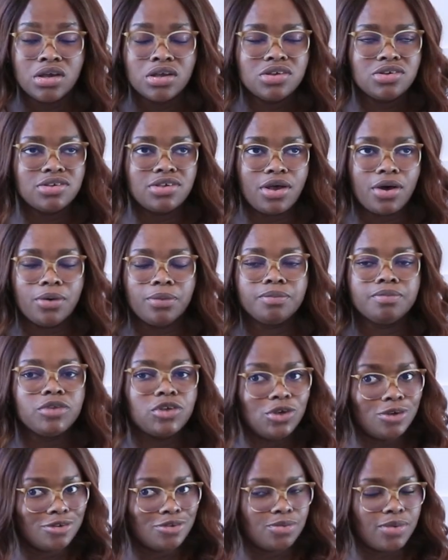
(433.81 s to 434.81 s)
So
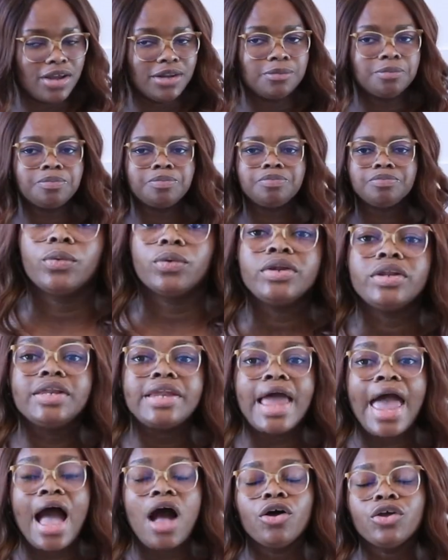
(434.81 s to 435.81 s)
use one. So
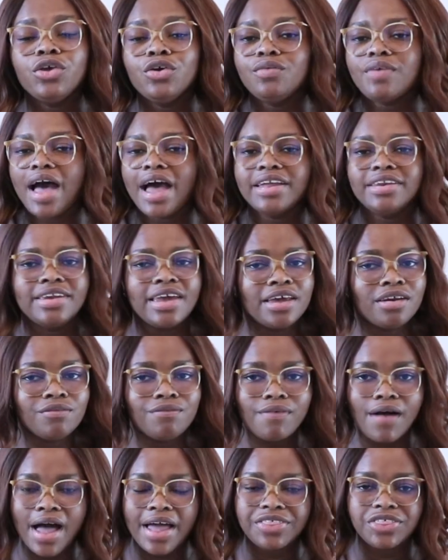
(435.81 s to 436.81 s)
now you've
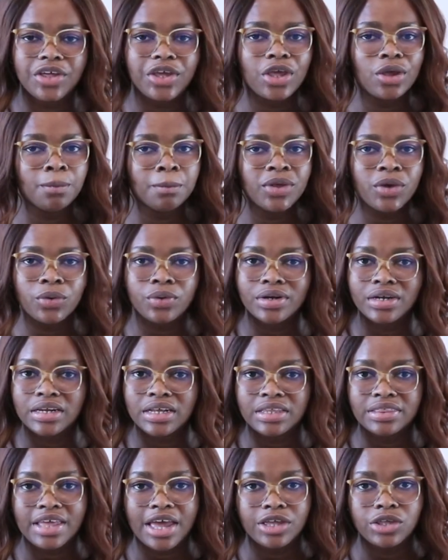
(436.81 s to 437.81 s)
identified the
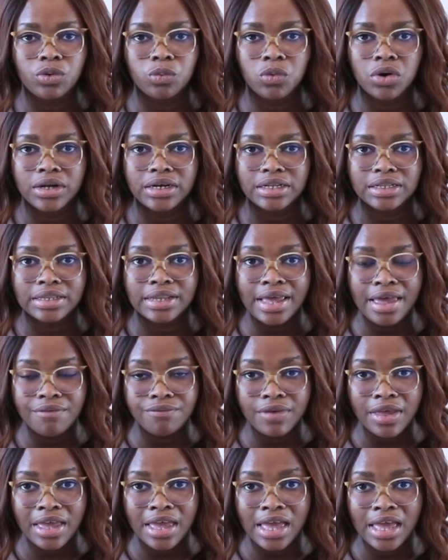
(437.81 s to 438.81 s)
community that you want to
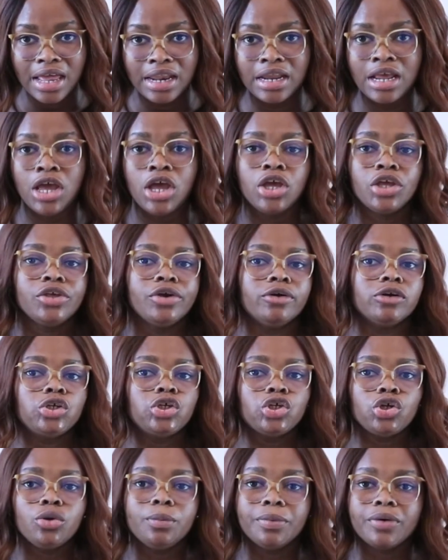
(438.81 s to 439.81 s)
live in. You're
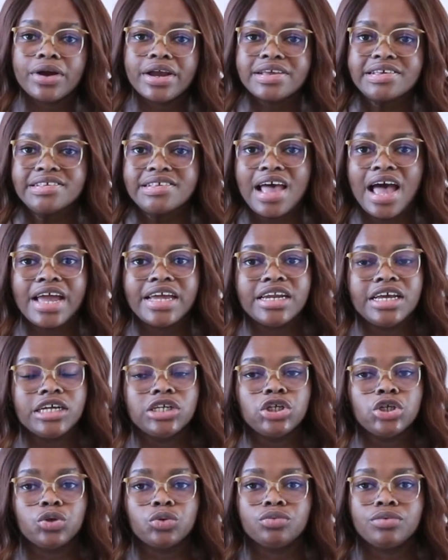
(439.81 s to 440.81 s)
super
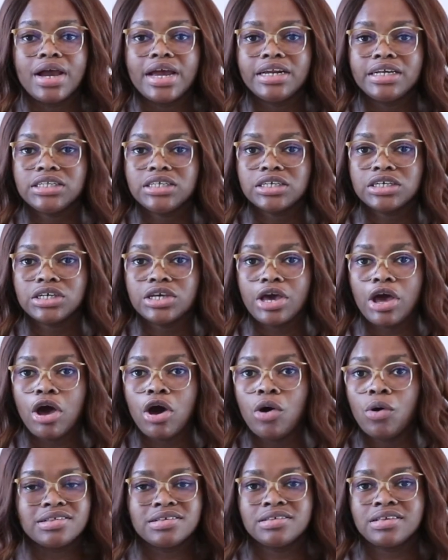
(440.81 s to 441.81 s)
excited. You're ready to
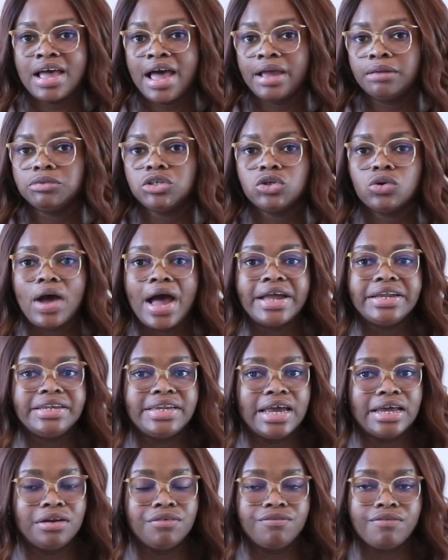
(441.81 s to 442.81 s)
go. It's time to
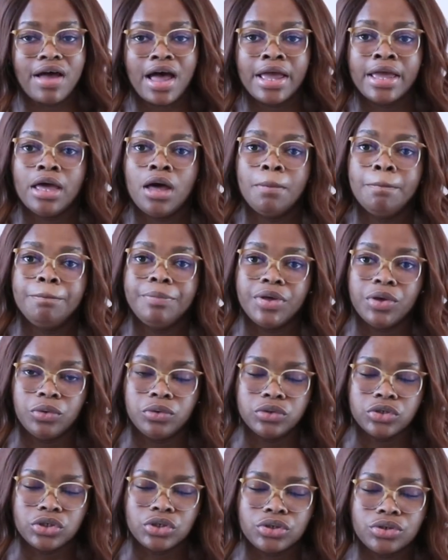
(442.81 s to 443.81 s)
identify a
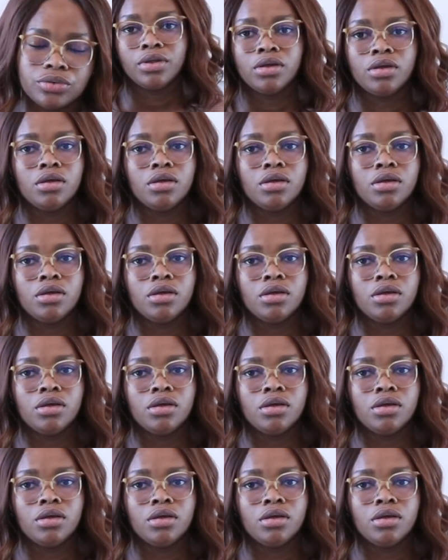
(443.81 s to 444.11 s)
builder.